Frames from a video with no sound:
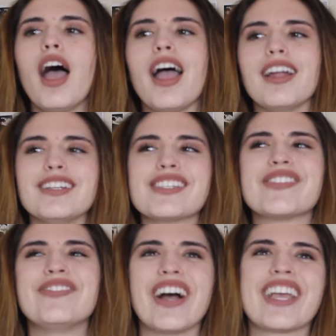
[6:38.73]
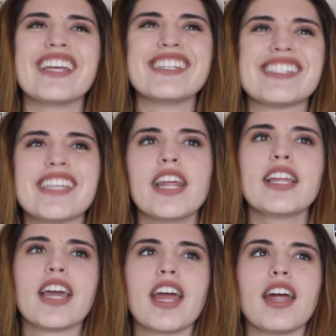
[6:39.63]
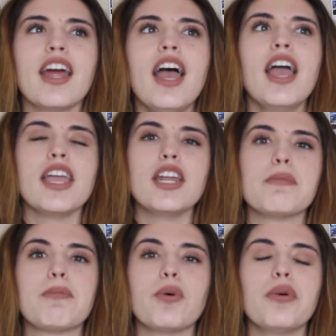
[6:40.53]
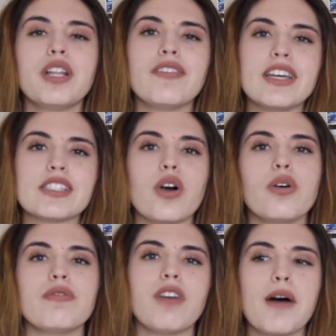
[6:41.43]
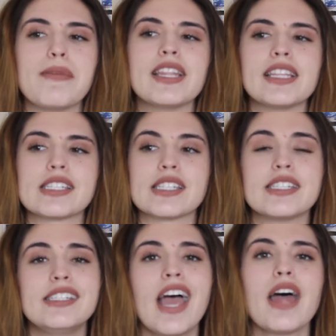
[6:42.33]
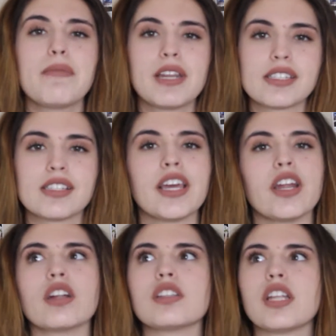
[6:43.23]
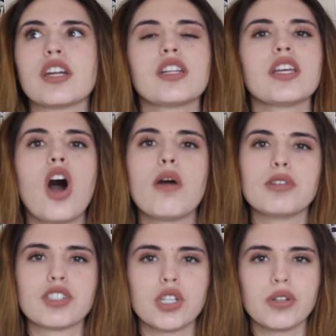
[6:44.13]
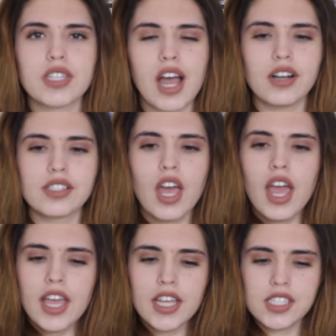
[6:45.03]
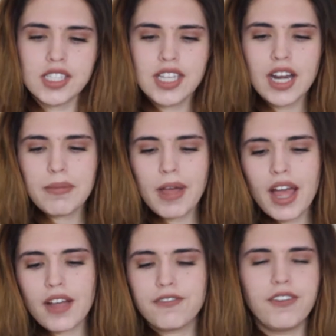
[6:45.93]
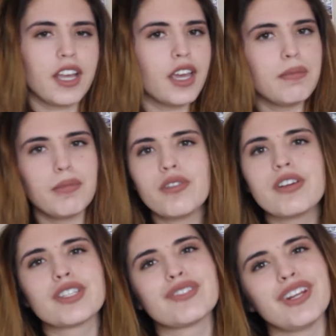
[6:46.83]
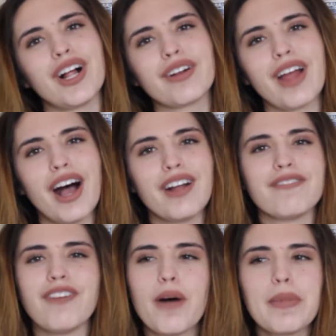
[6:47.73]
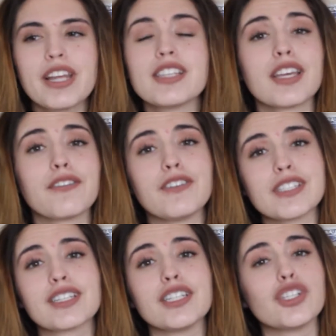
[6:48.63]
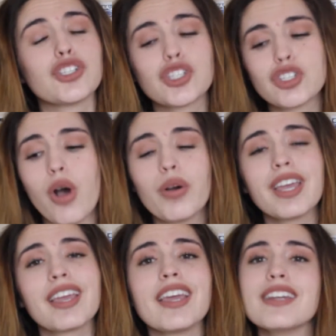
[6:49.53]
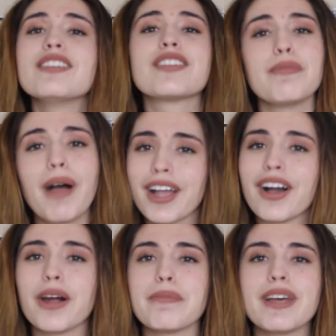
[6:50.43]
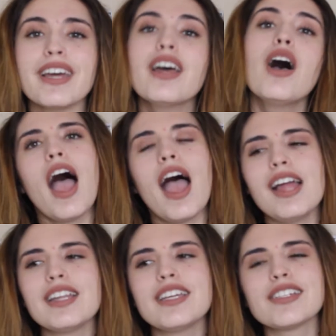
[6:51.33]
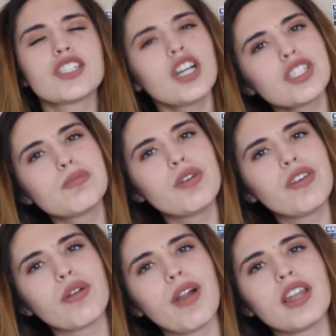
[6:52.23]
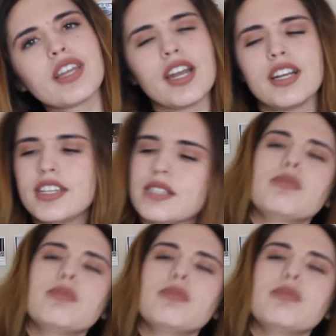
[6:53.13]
And he's fucking sitting there in a pool of his own vomit. This is 10 minutes later, literally almost to his house. He's sitting back, fucking moving his feet all around. Vomit is like physically soaking into my carpet. And he starts moving around again, and he's